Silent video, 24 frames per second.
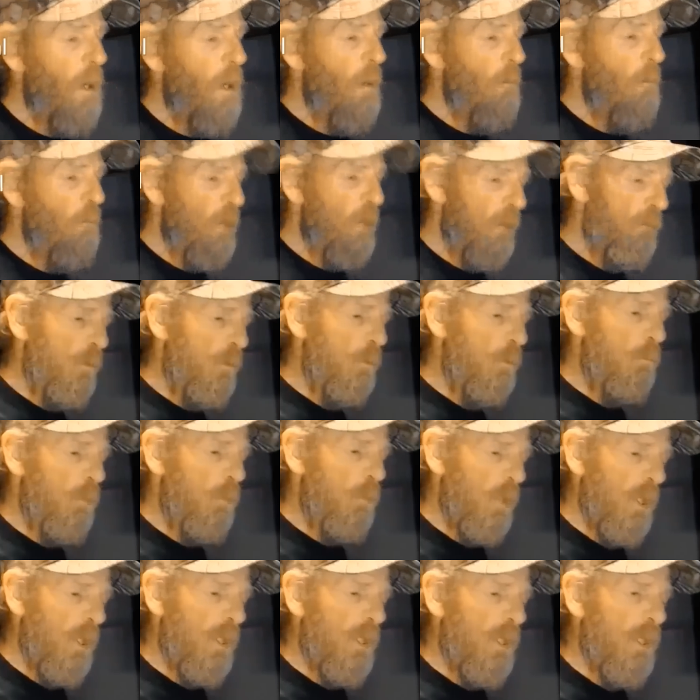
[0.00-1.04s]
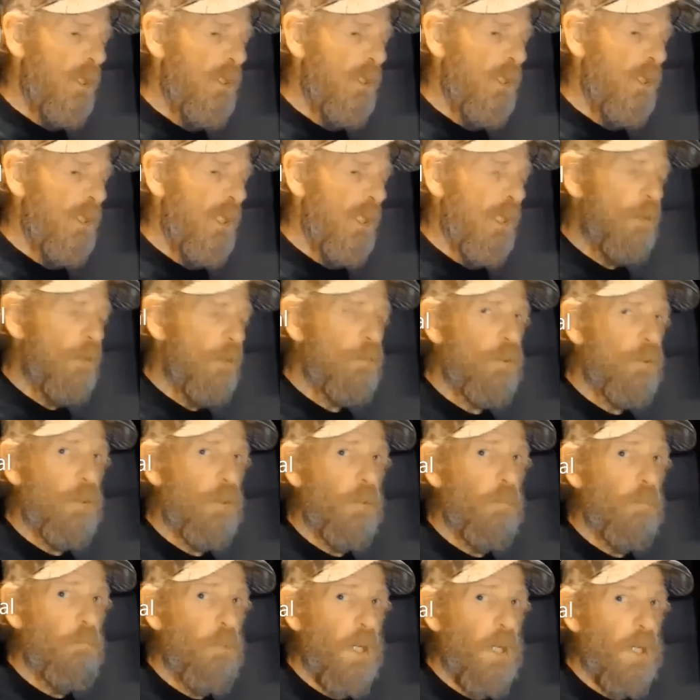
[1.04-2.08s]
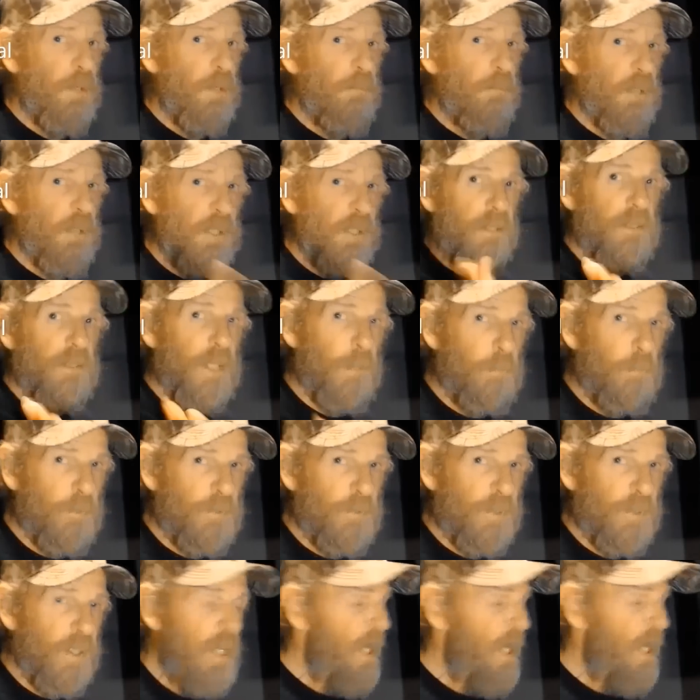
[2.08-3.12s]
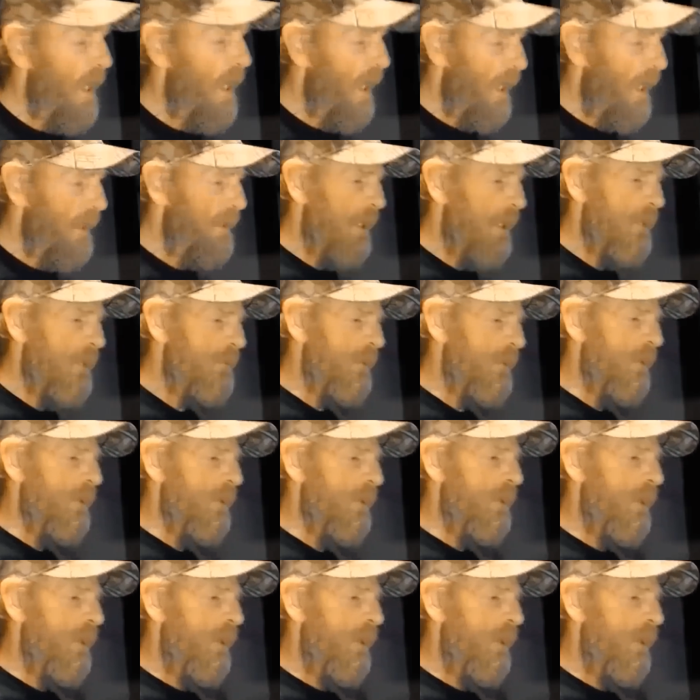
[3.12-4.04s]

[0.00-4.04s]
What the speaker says: But if you plug in the external battery, it doubles it. It doesn't